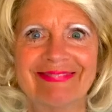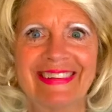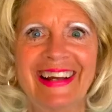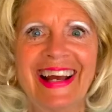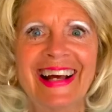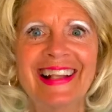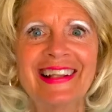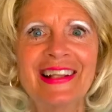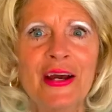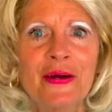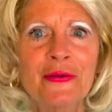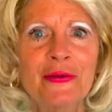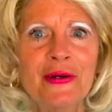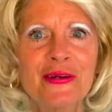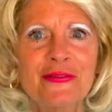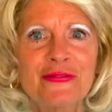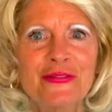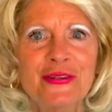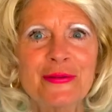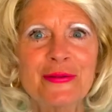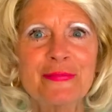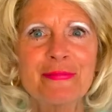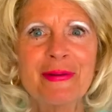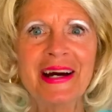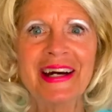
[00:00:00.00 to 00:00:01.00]
Hello,
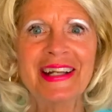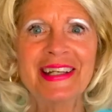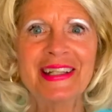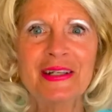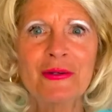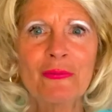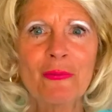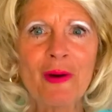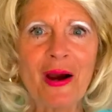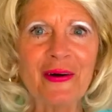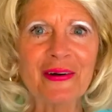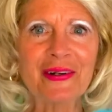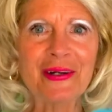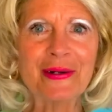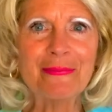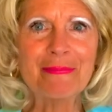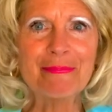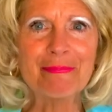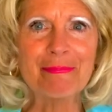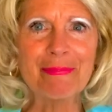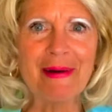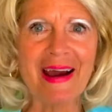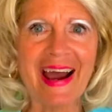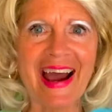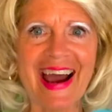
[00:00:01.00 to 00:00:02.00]
everybody. Welcome
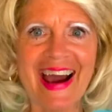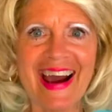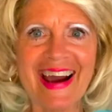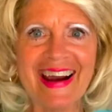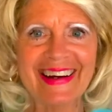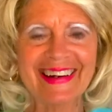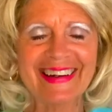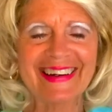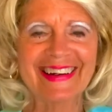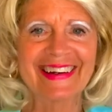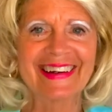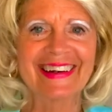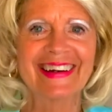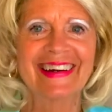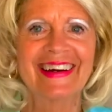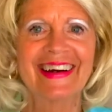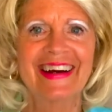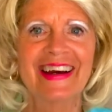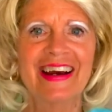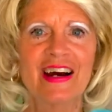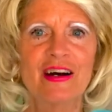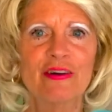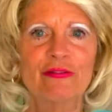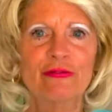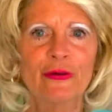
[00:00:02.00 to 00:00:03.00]
back.
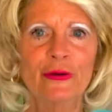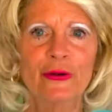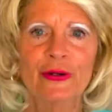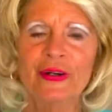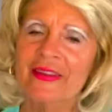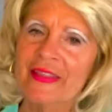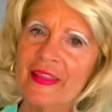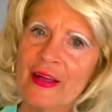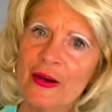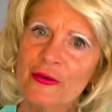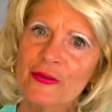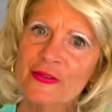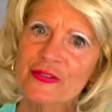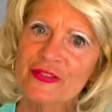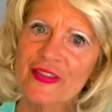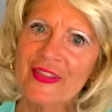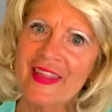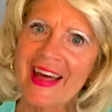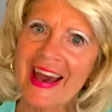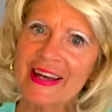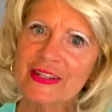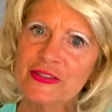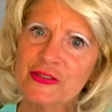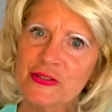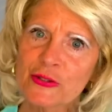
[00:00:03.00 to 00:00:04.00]
For those
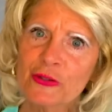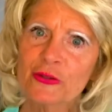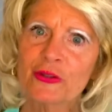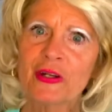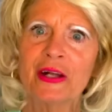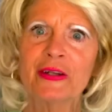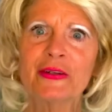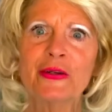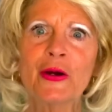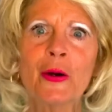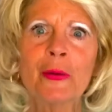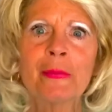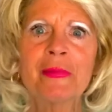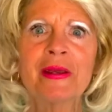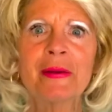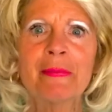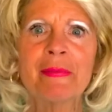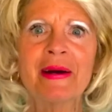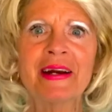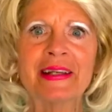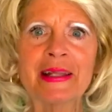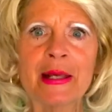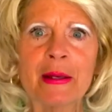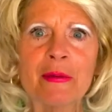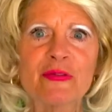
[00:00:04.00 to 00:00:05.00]
that do not know me,
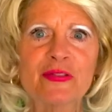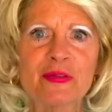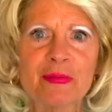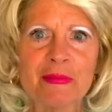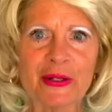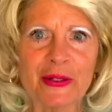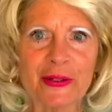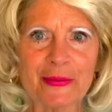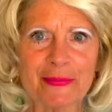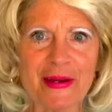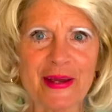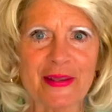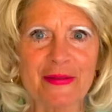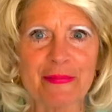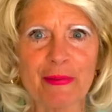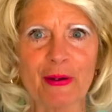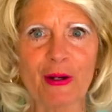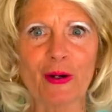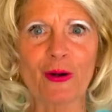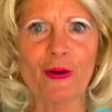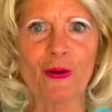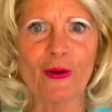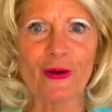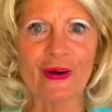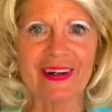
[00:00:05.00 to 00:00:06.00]
my name is Mary Beth
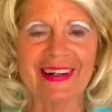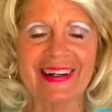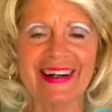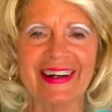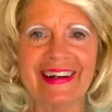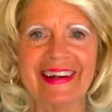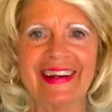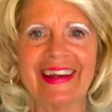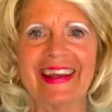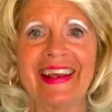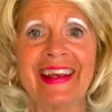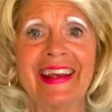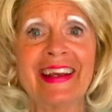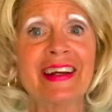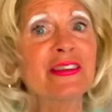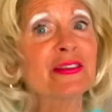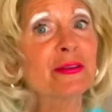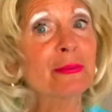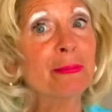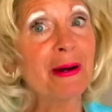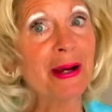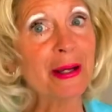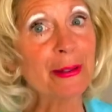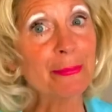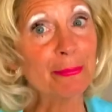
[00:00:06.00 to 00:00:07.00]
Pecora, and
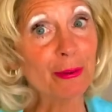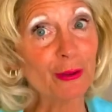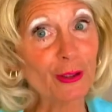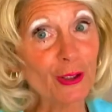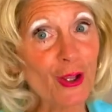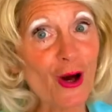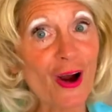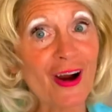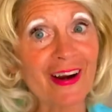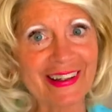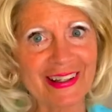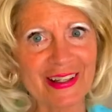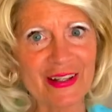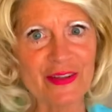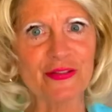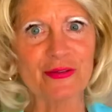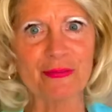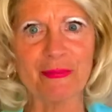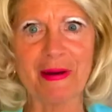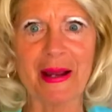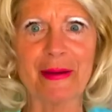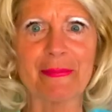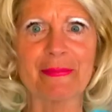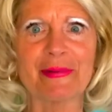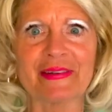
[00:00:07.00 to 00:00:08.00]
my blog is
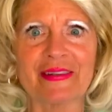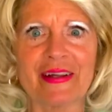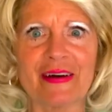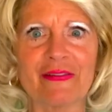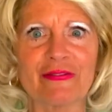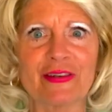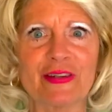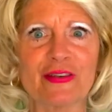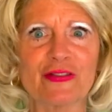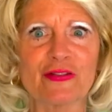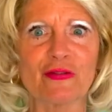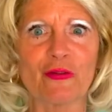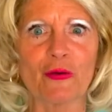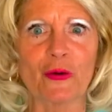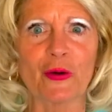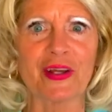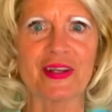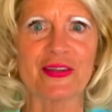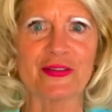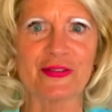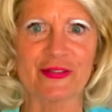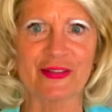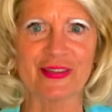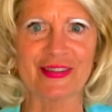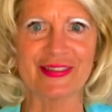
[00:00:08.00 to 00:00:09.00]

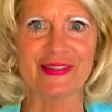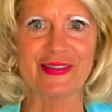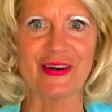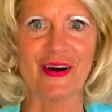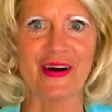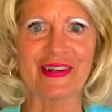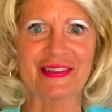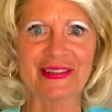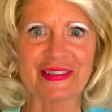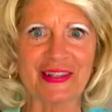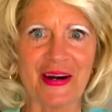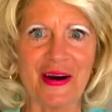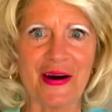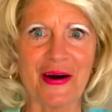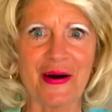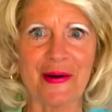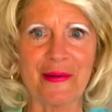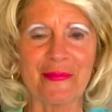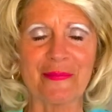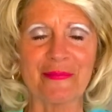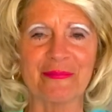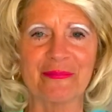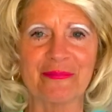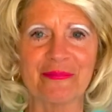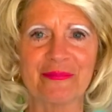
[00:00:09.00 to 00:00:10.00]

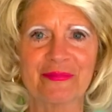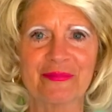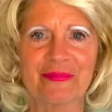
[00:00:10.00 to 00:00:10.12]
mybelovedsvoice.com.